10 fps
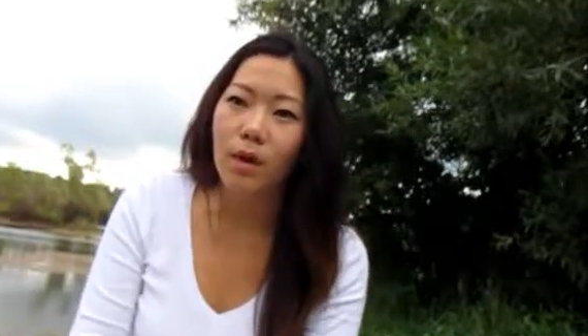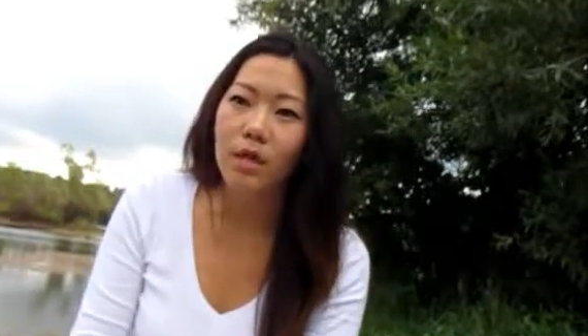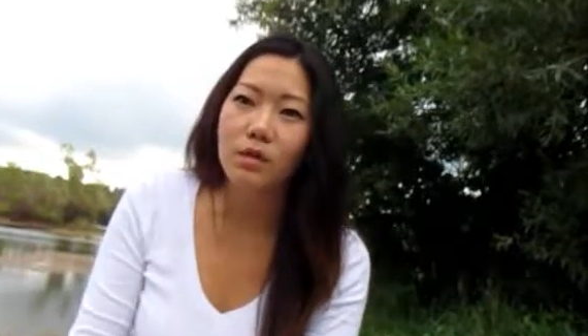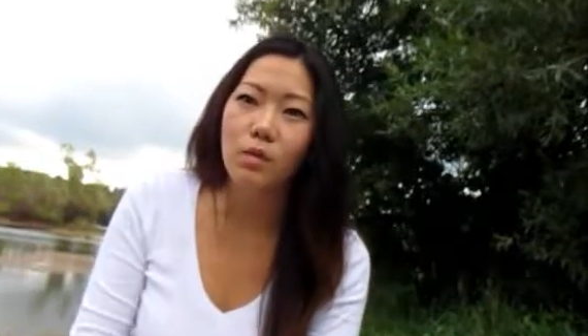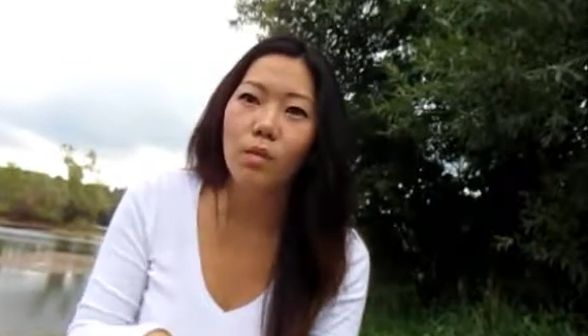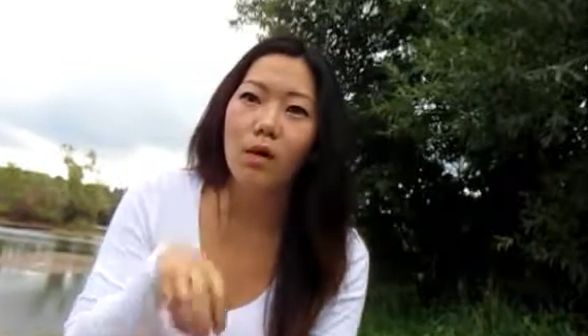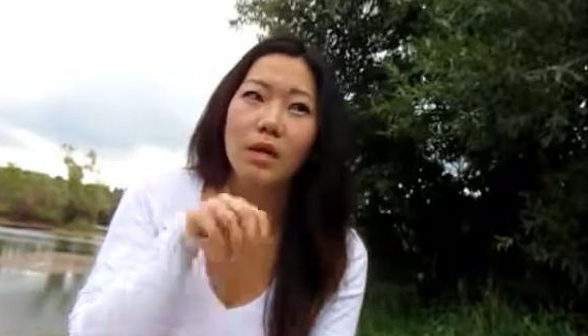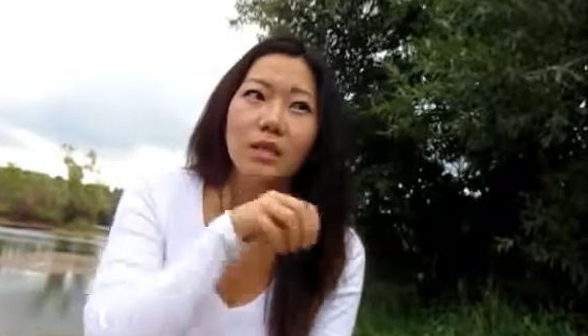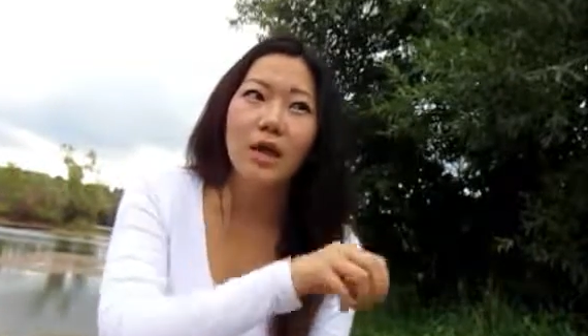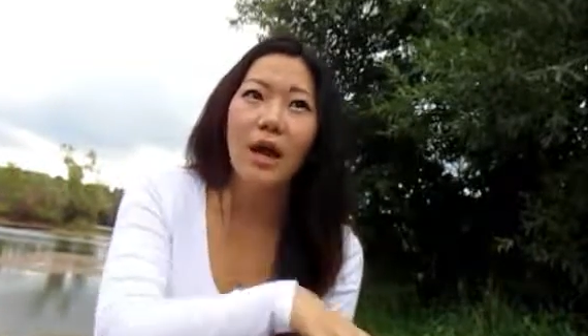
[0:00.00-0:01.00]
He doesn't want
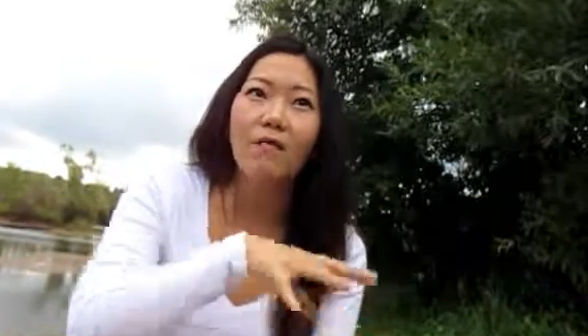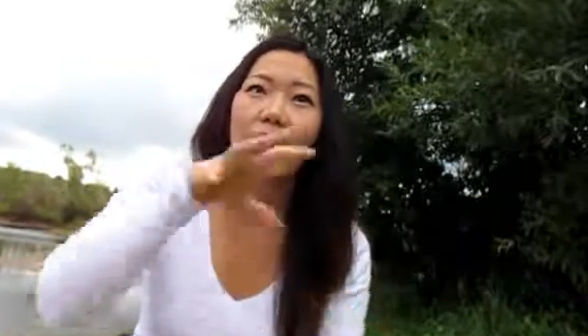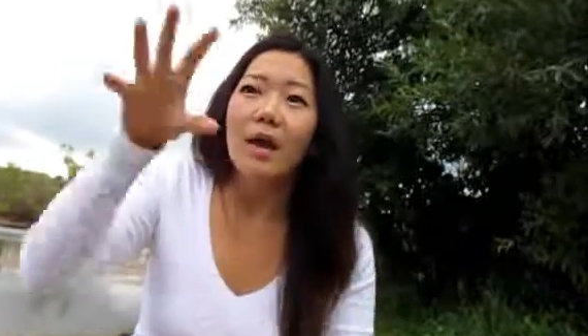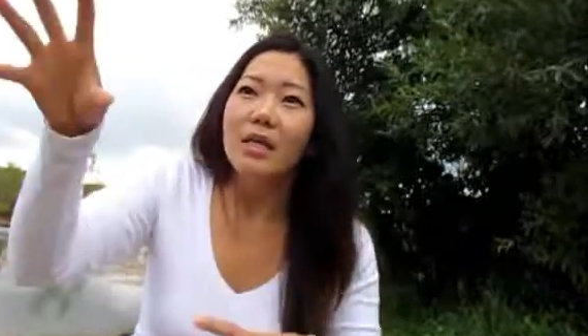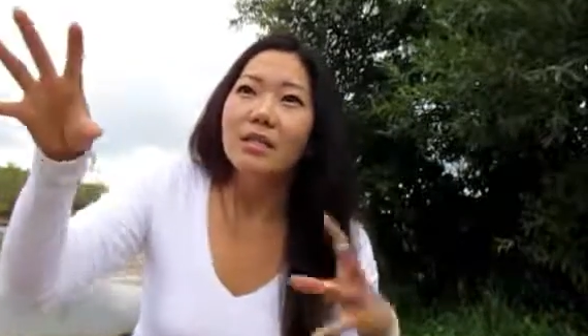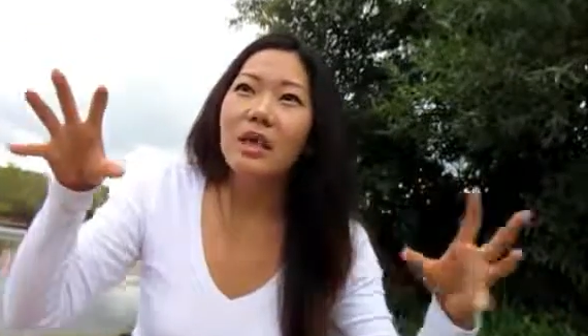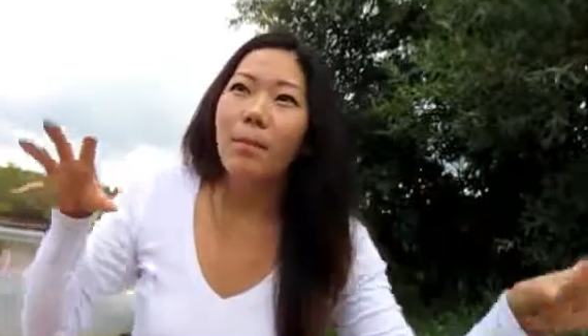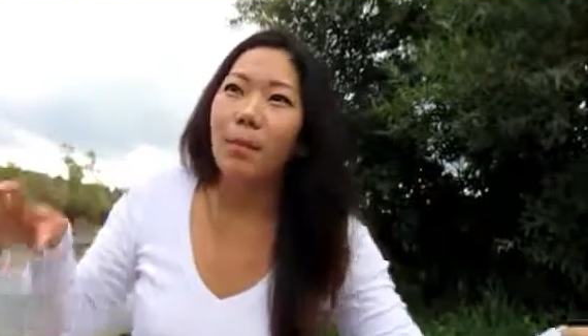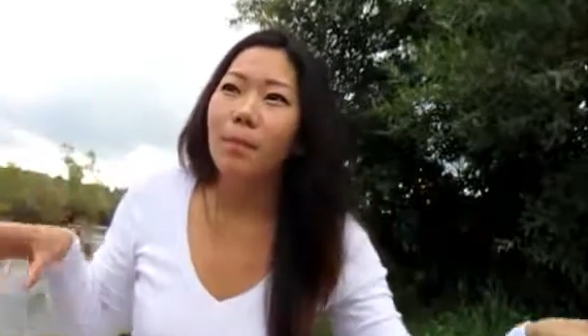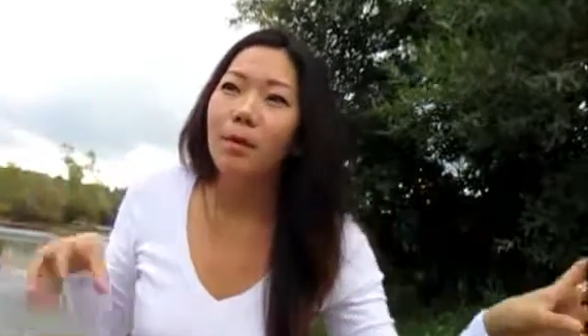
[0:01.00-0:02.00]
us to have
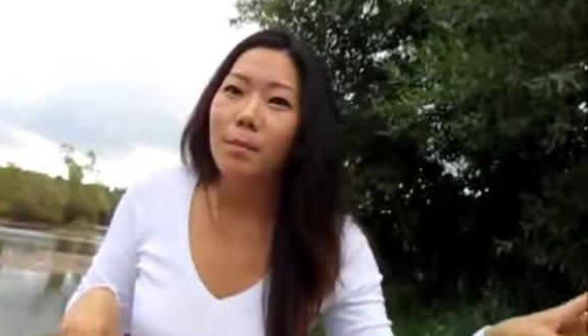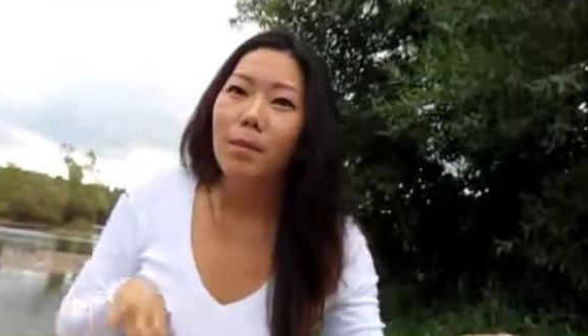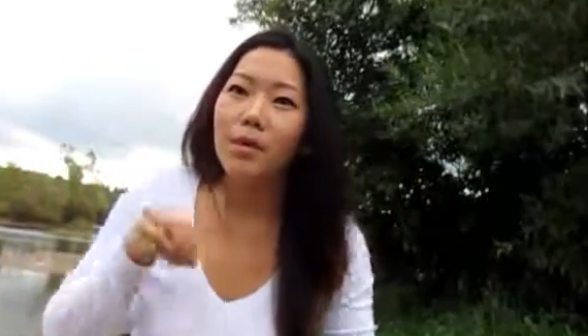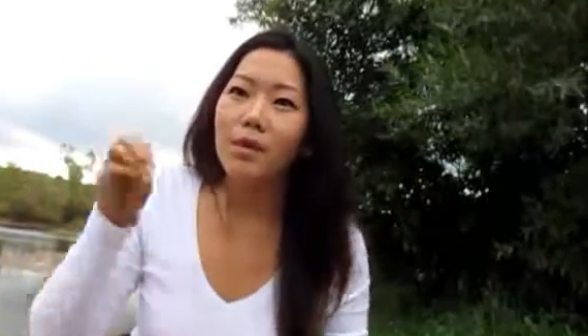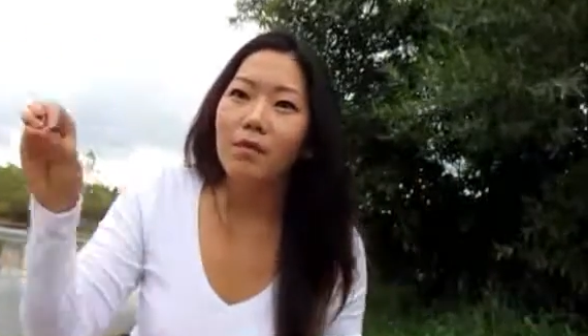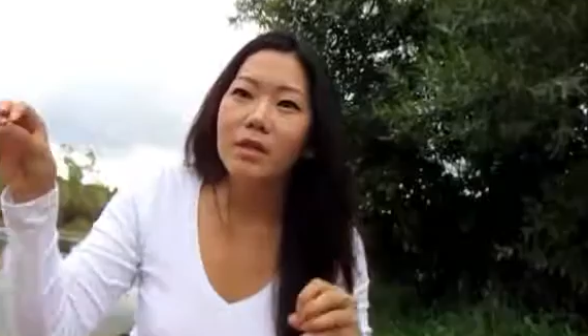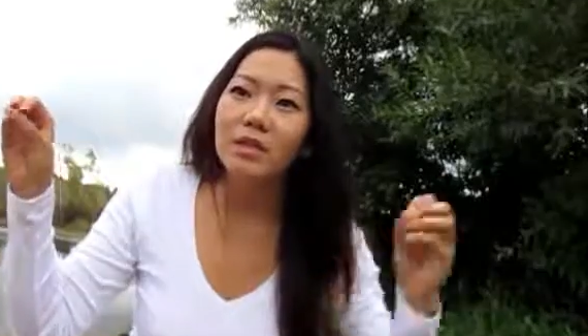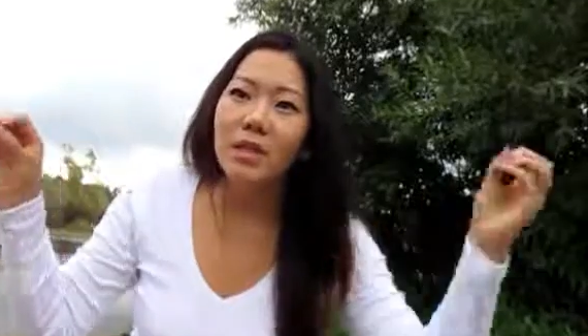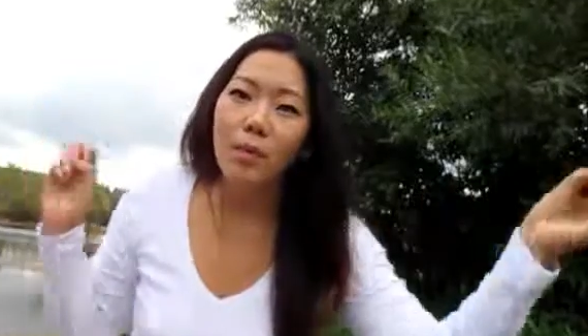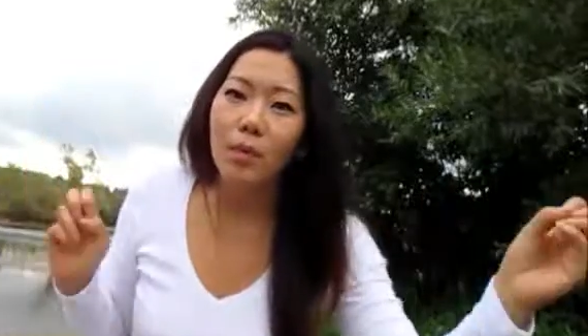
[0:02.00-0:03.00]
separate people living
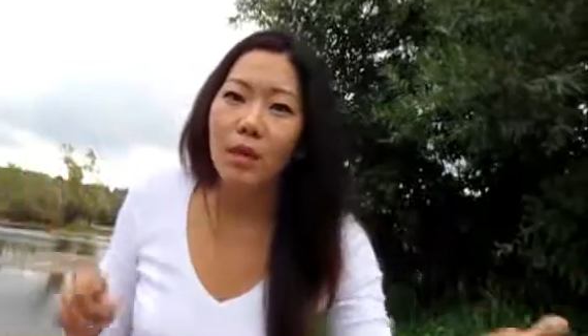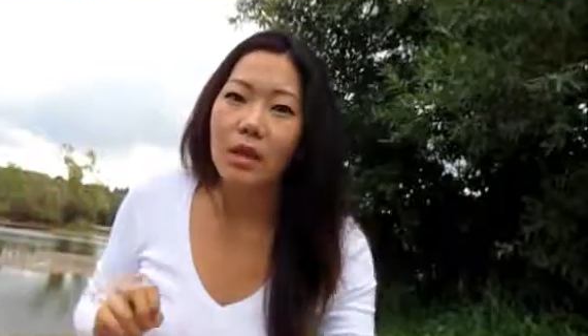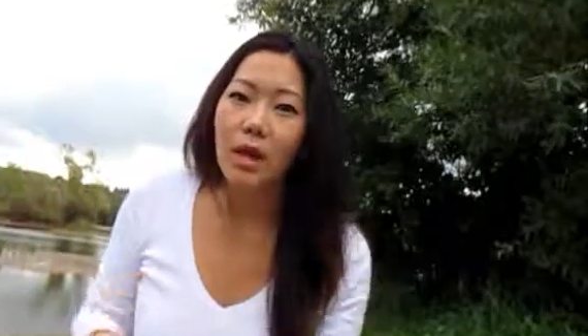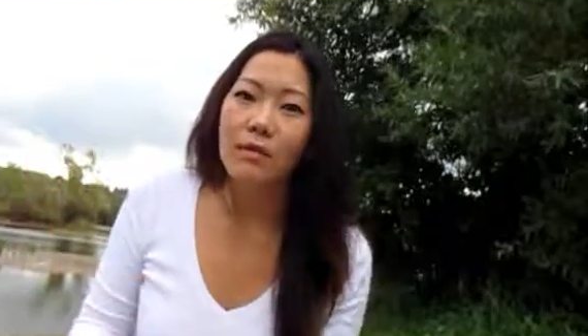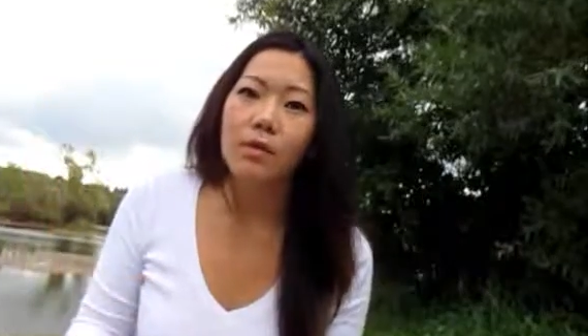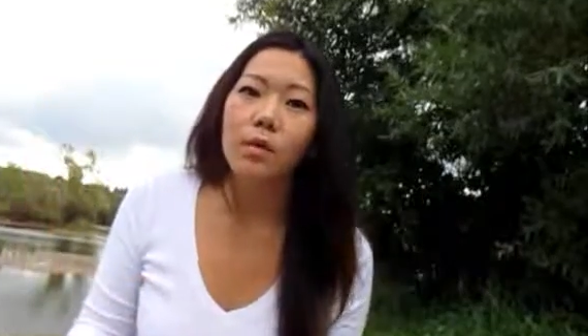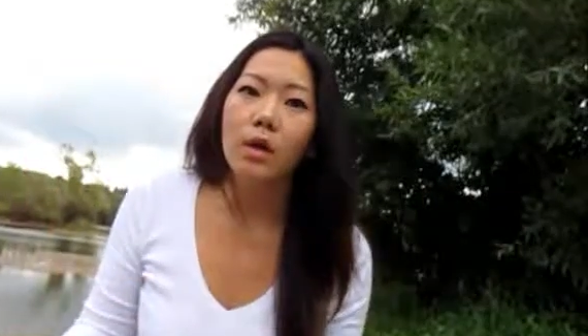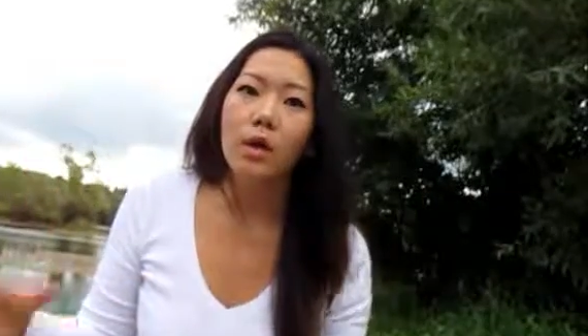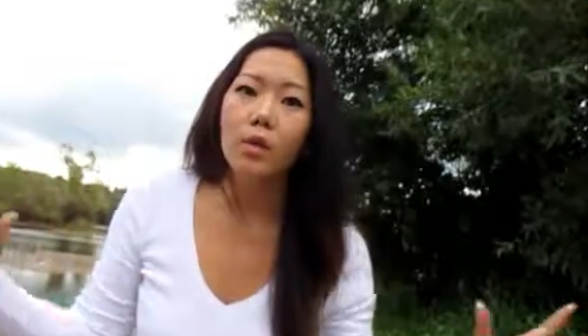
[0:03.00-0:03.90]
separately everywhere.